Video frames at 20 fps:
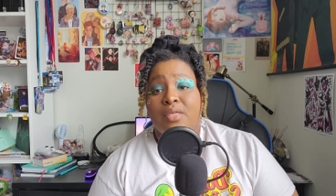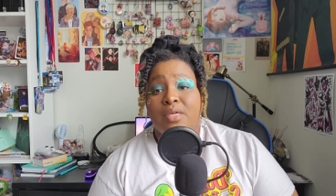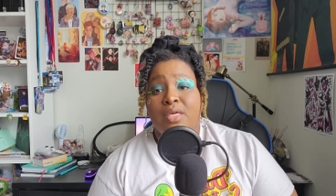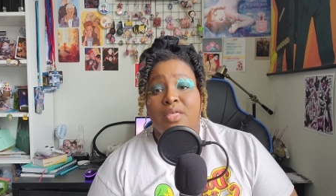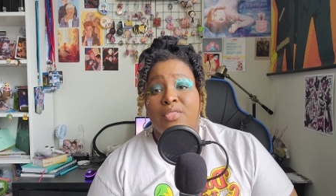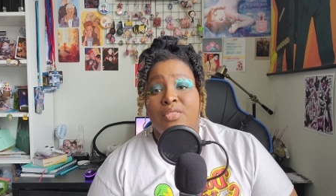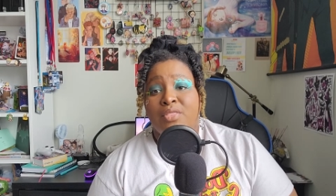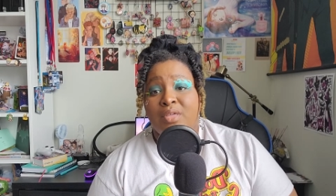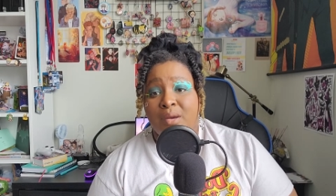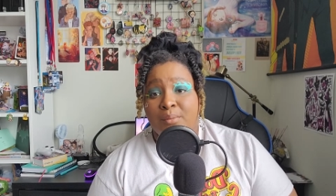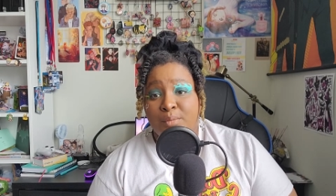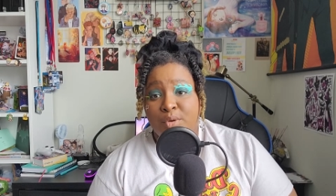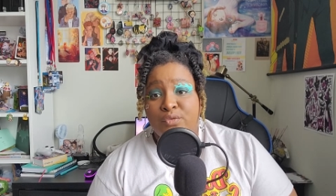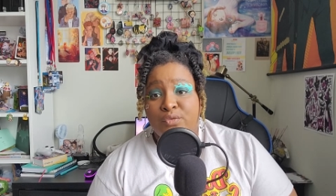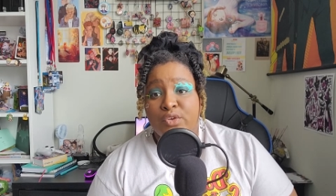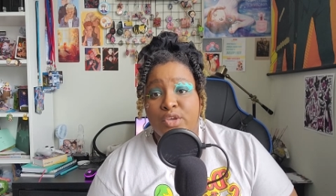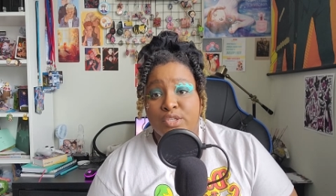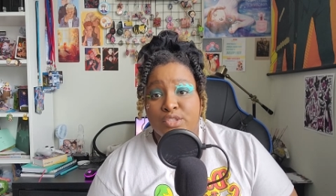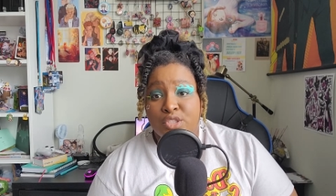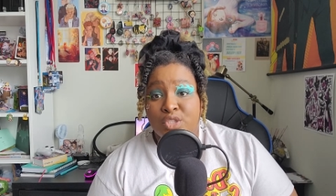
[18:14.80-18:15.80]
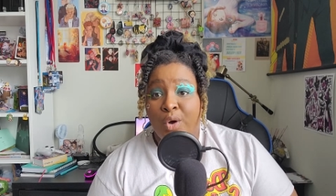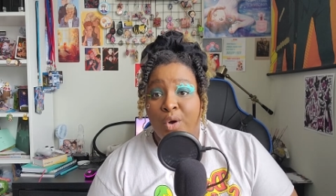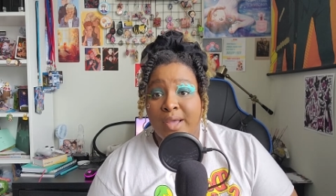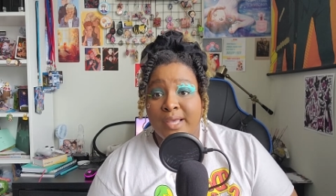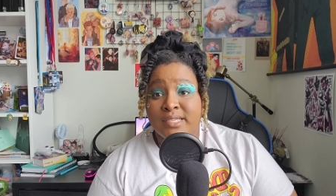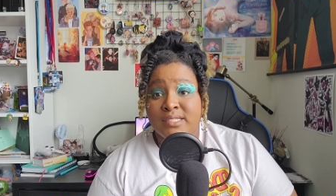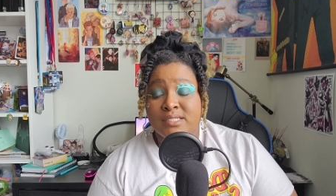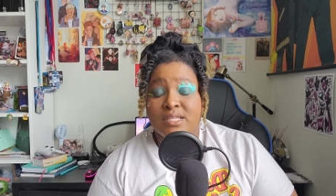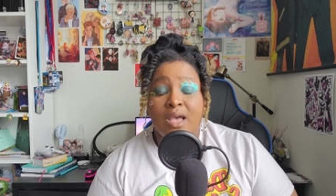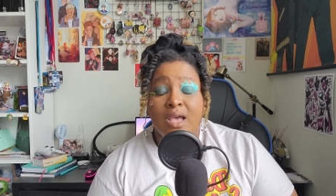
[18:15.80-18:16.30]
The movie
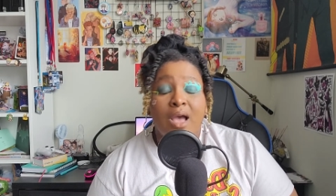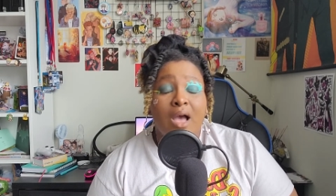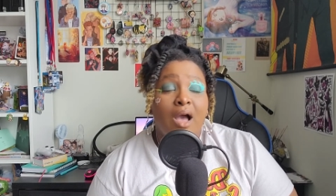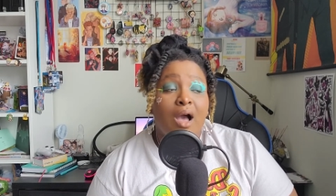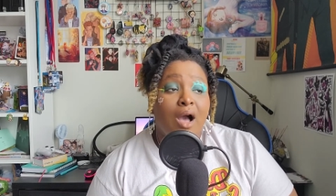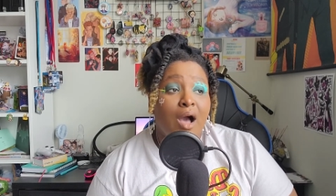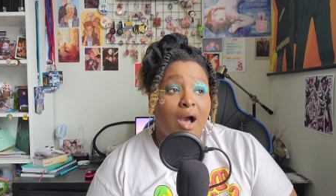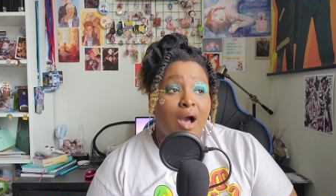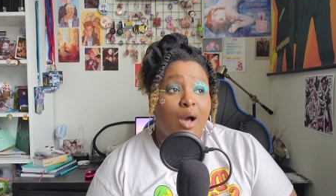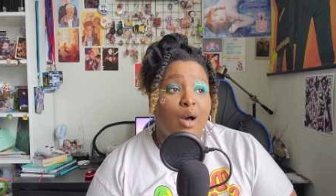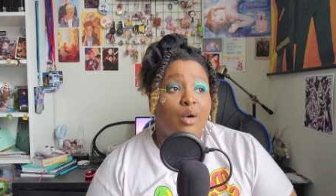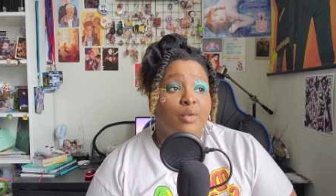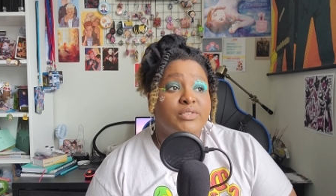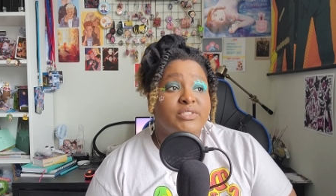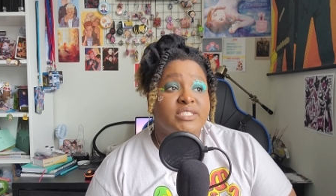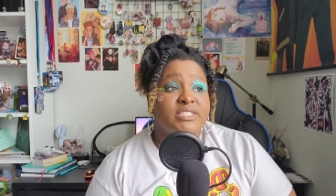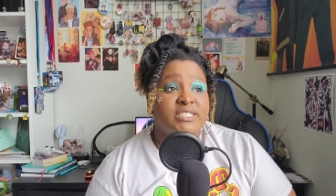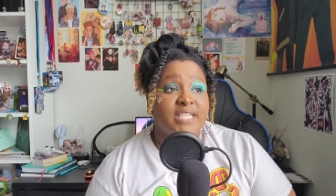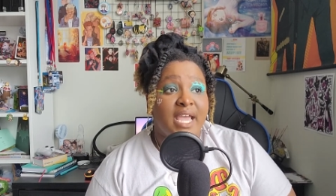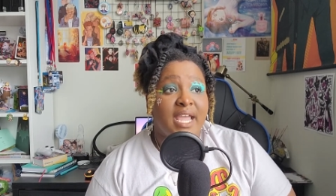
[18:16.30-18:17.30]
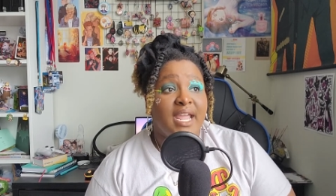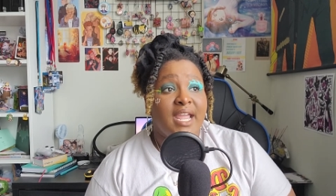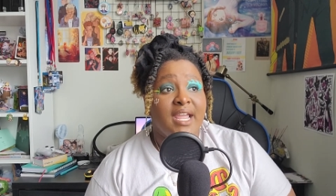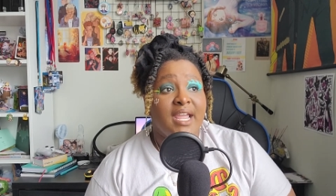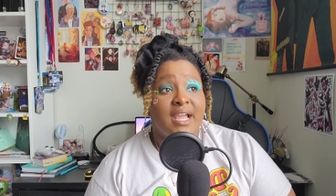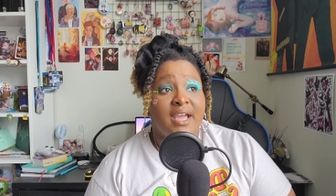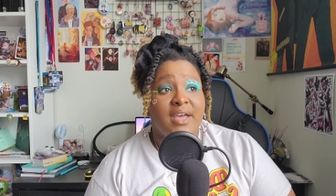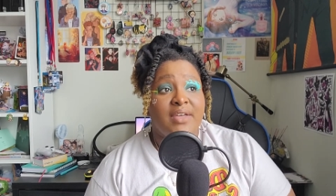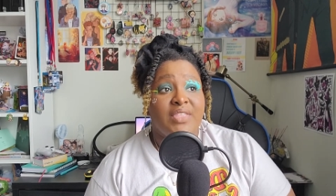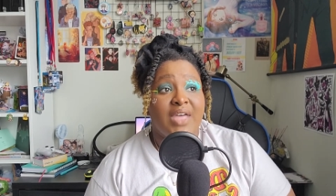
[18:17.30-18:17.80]
choice of
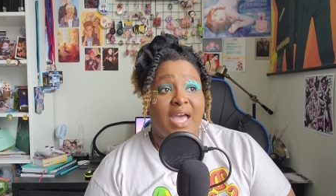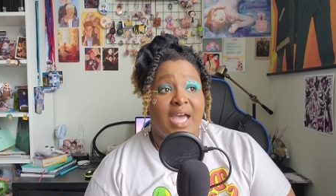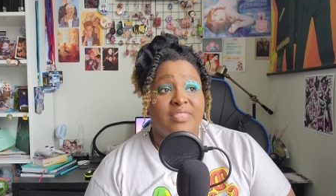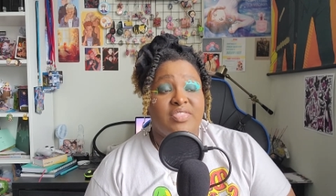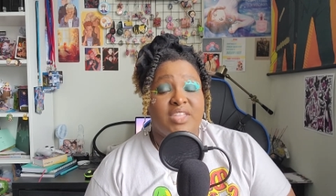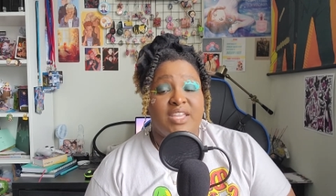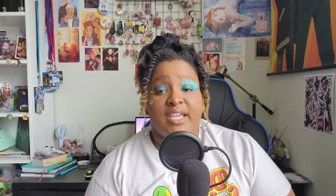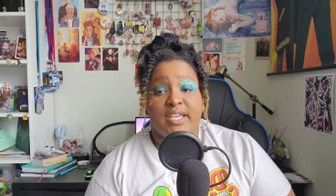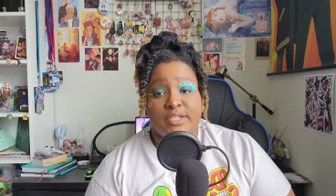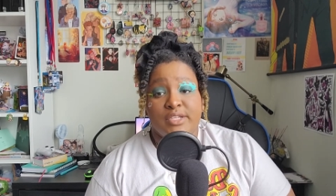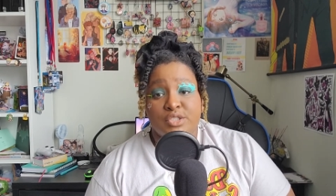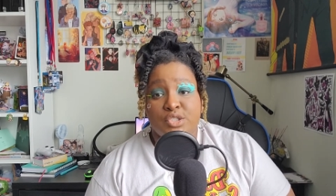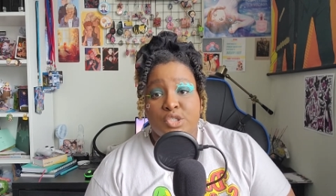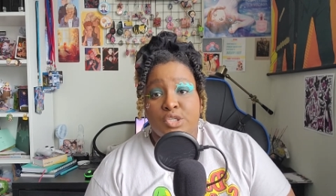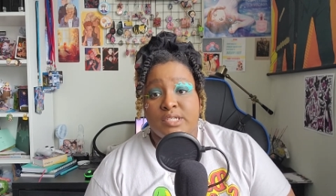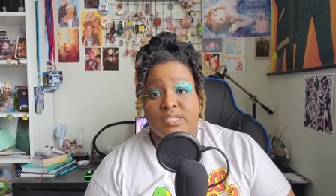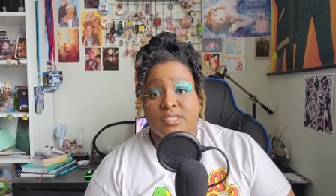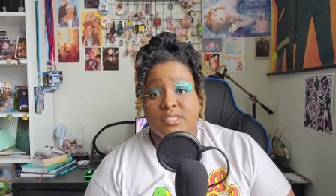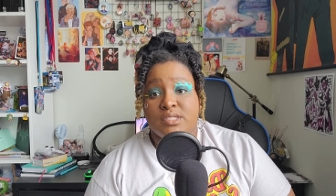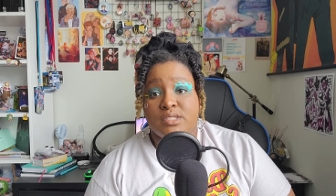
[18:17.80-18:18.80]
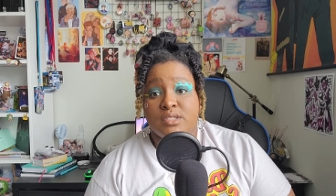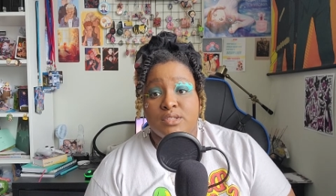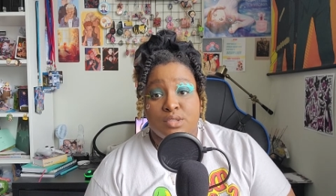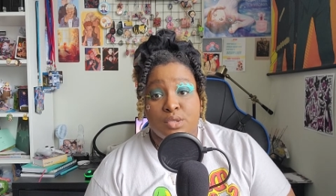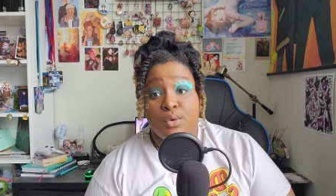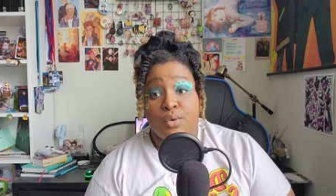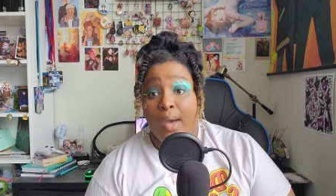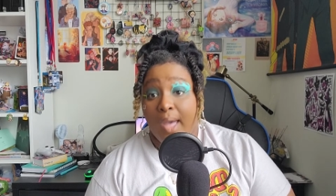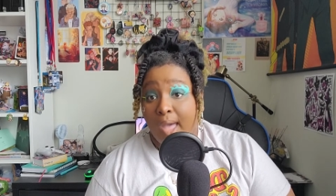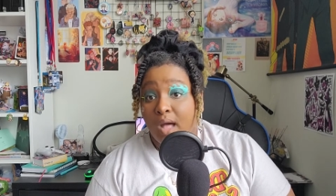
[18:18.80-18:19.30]
saying that the entrance
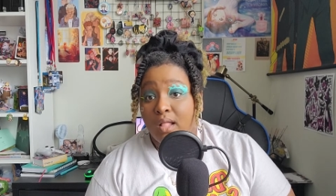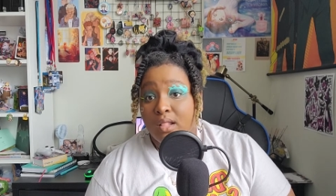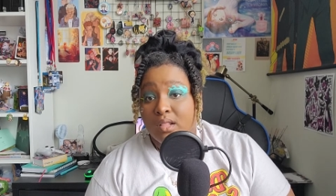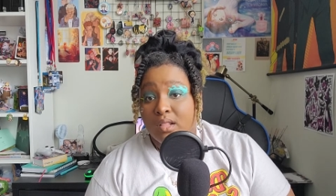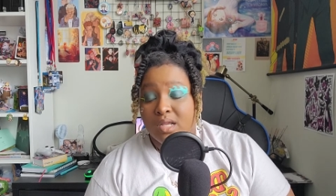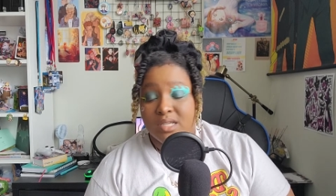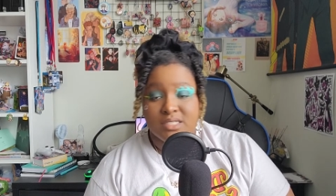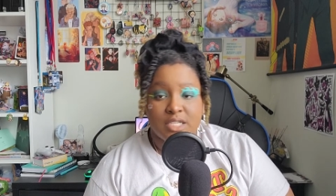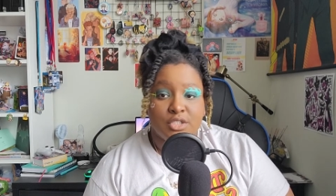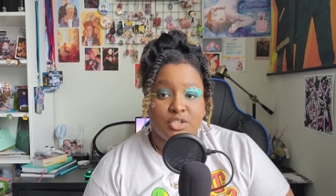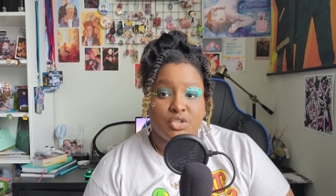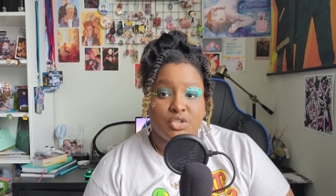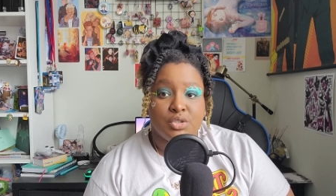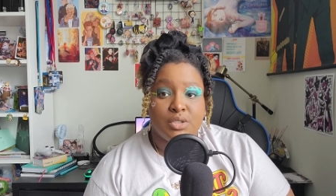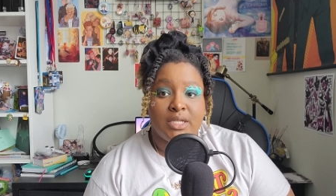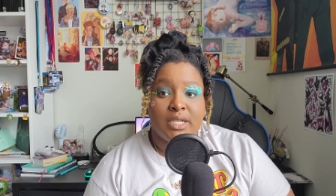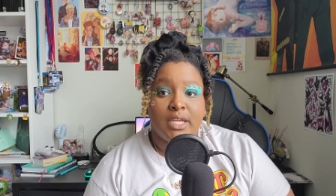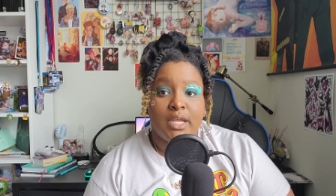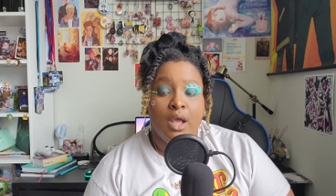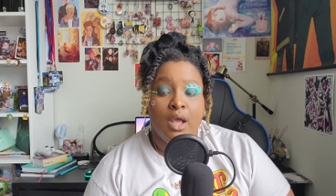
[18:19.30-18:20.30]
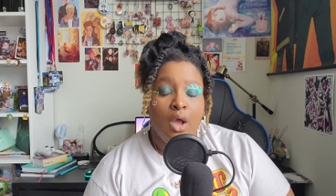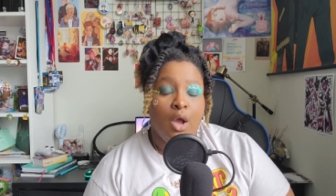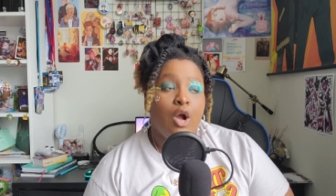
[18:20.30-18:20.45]
to hell, essentially,